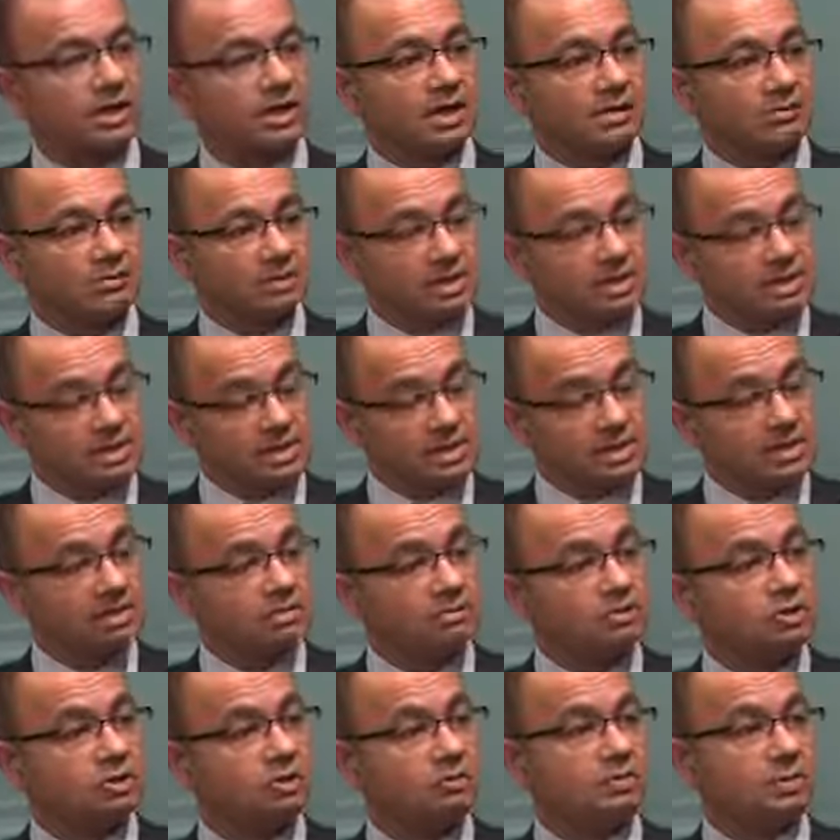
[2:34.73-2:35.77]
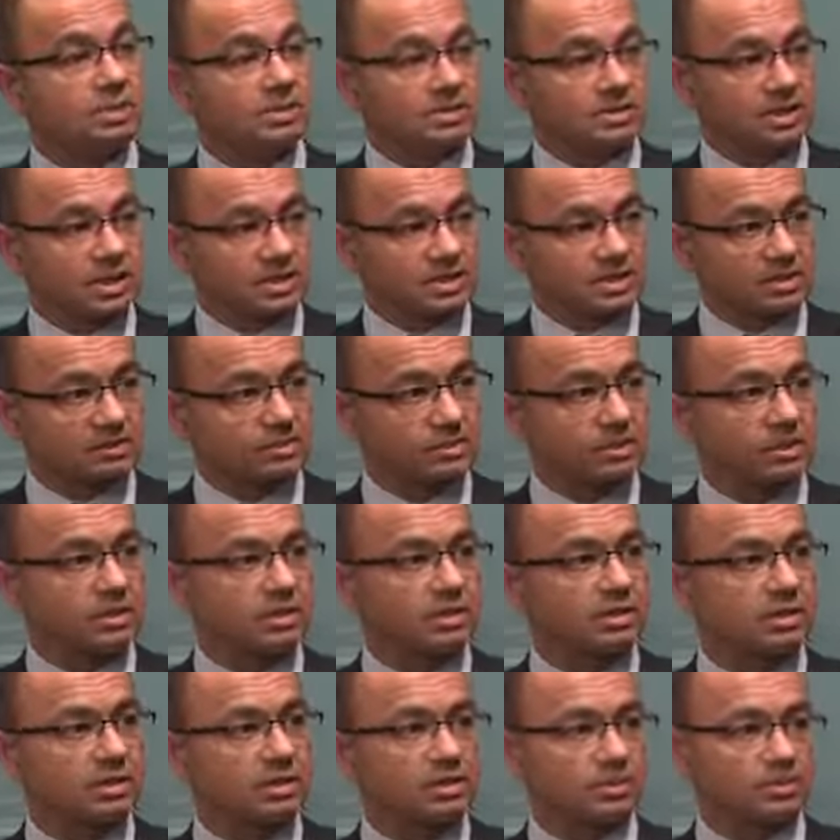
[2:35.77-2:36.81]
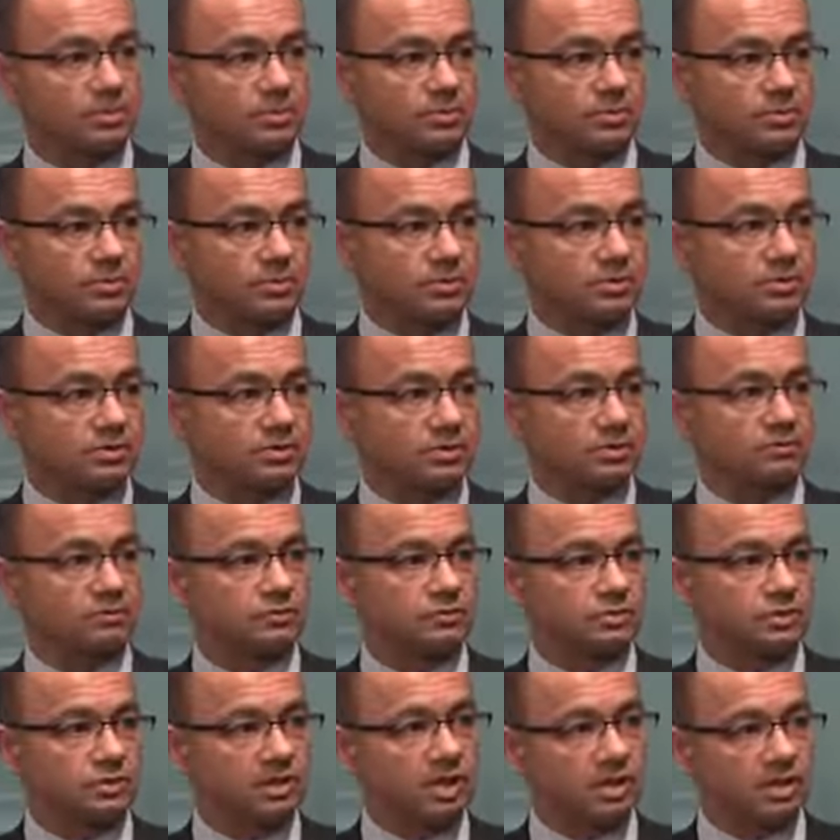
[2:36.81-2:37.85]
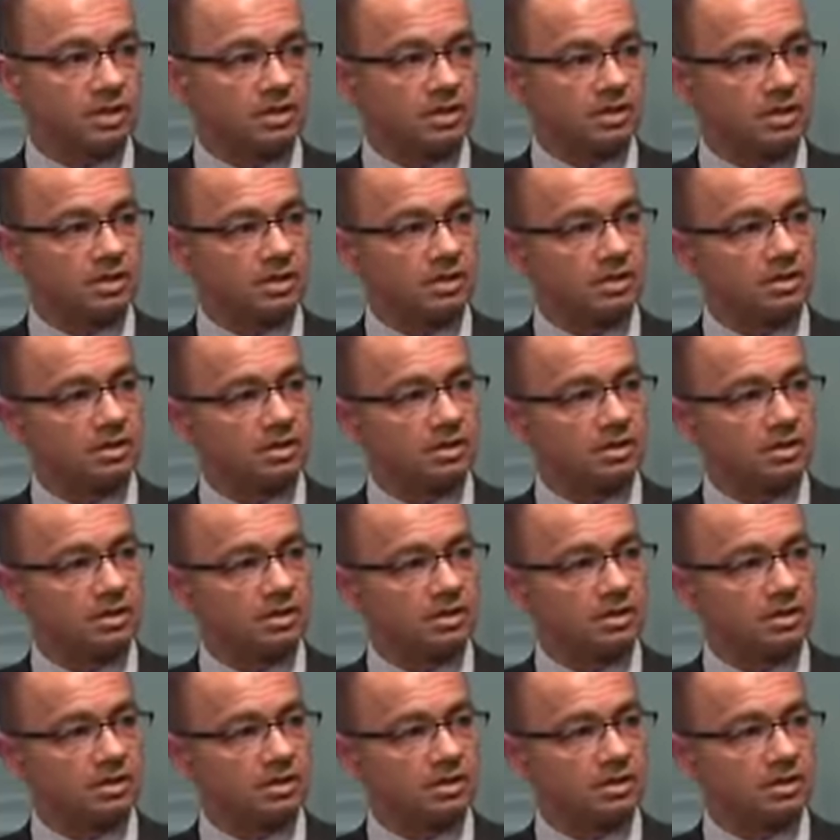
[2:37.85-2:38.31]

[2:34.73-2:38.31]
and basically be sensible in exposing yourself to sun